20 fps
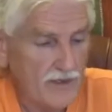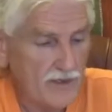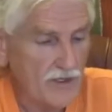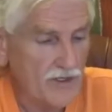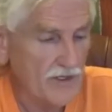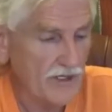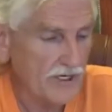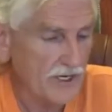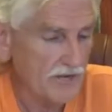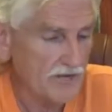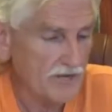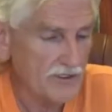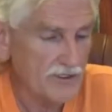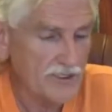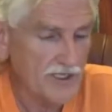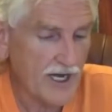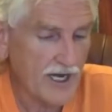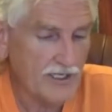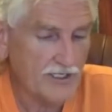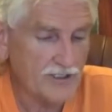You can even
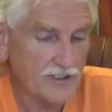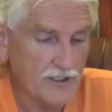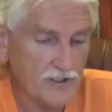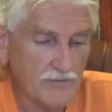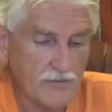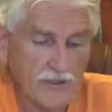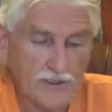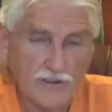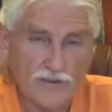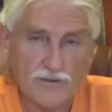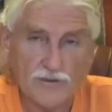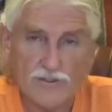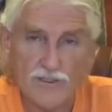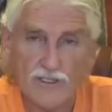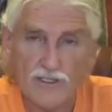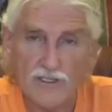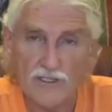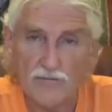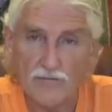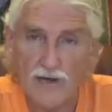chase your meals with
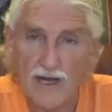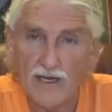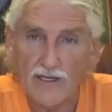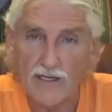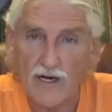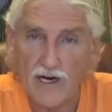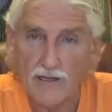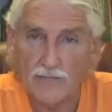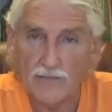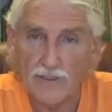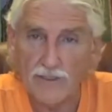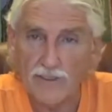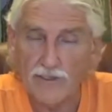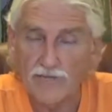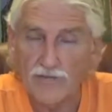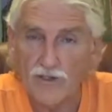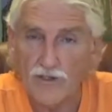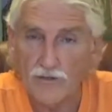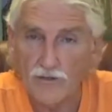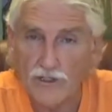a little bicarbonate
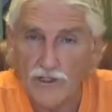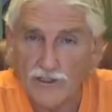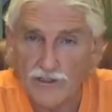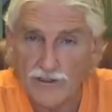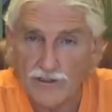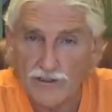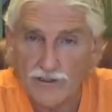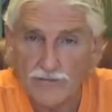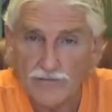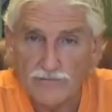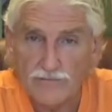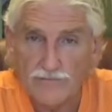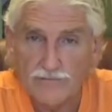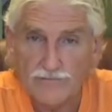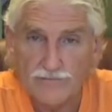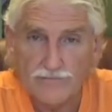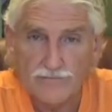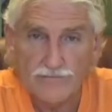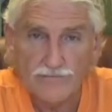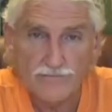if you wish.
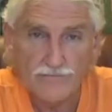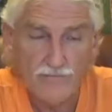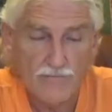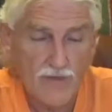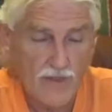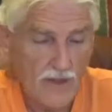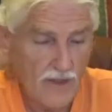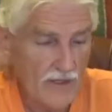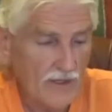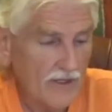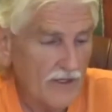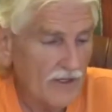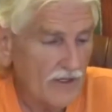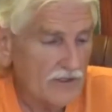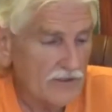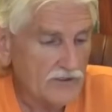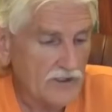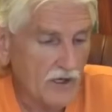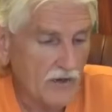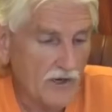
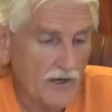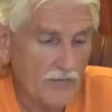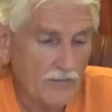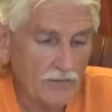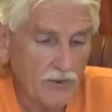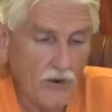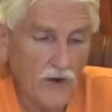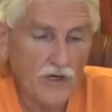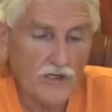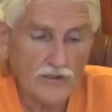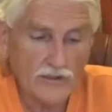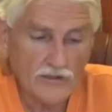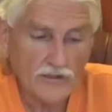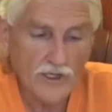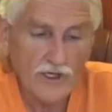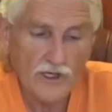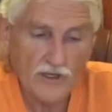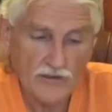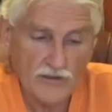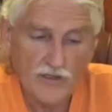So important
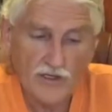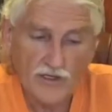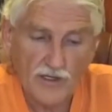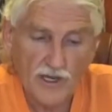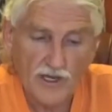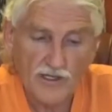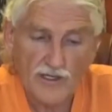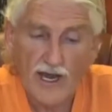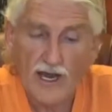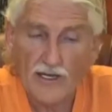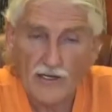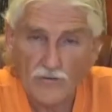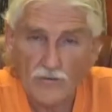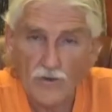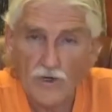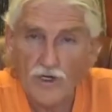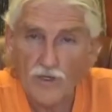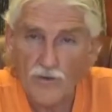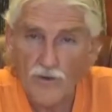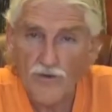to kind of
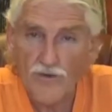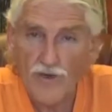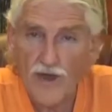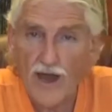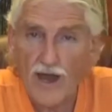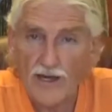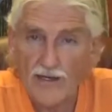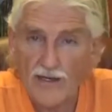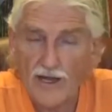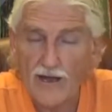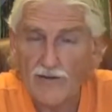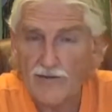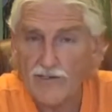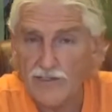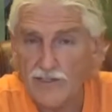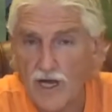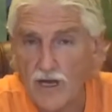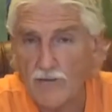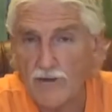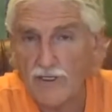work with that. Now the
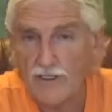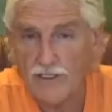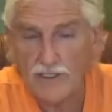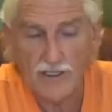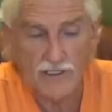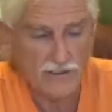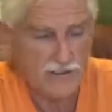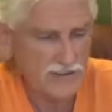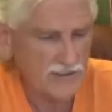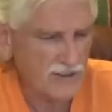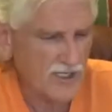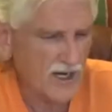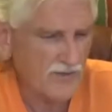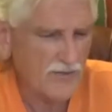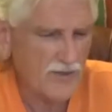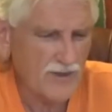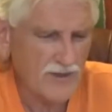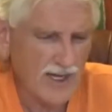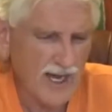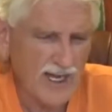stomach teas and
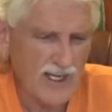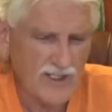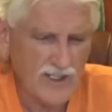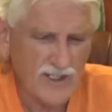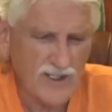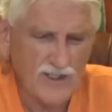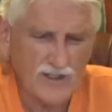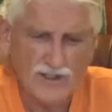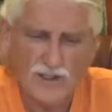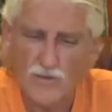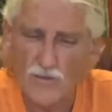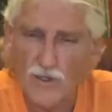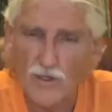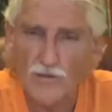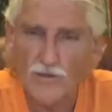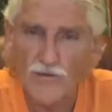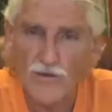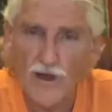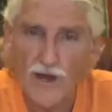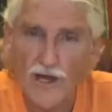stuff you can use to
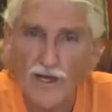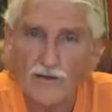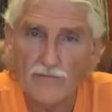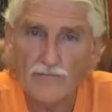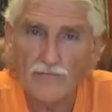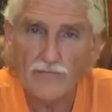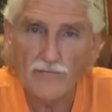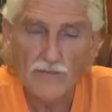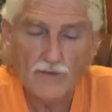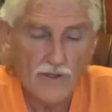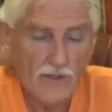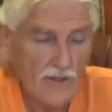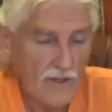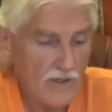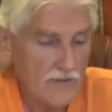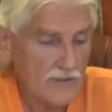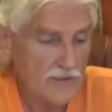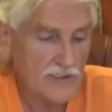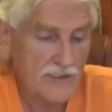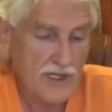work with that.
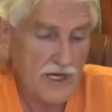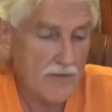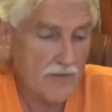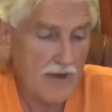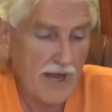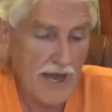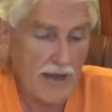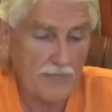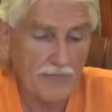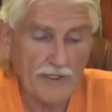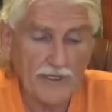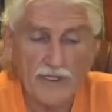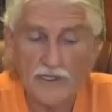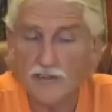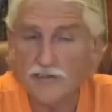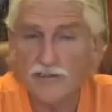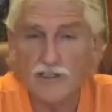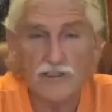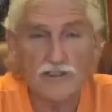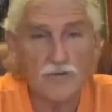The sleep apnea
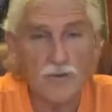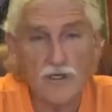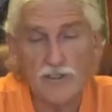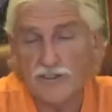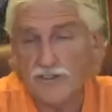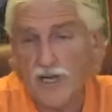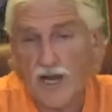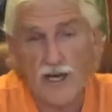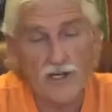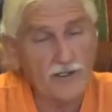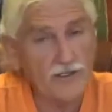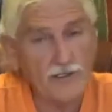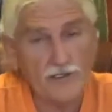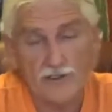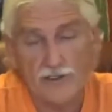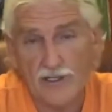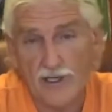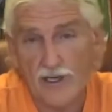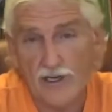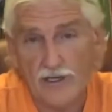is just what's tied to
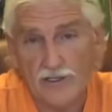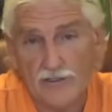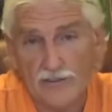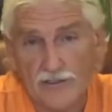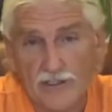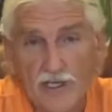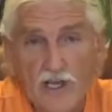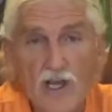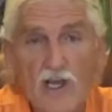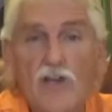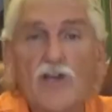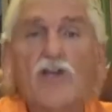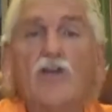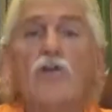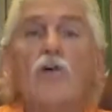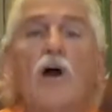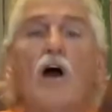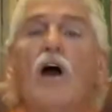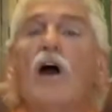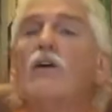your lungs.
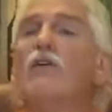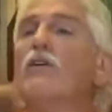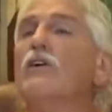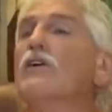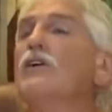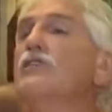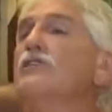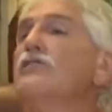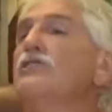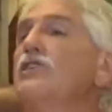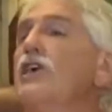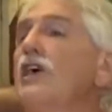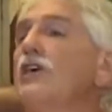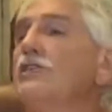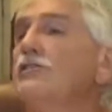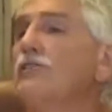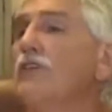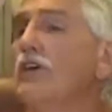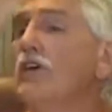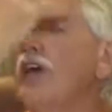You are
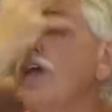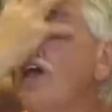congested